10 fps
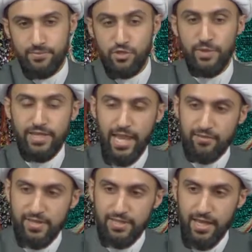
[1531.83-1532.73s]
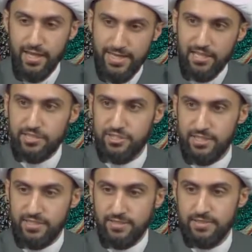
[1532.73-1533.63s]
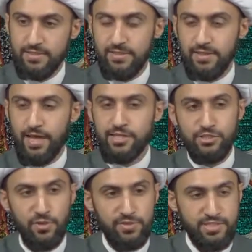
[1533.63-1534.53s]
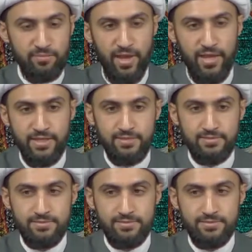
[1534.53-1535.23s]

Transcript: So he gave an analogy, and he told this companion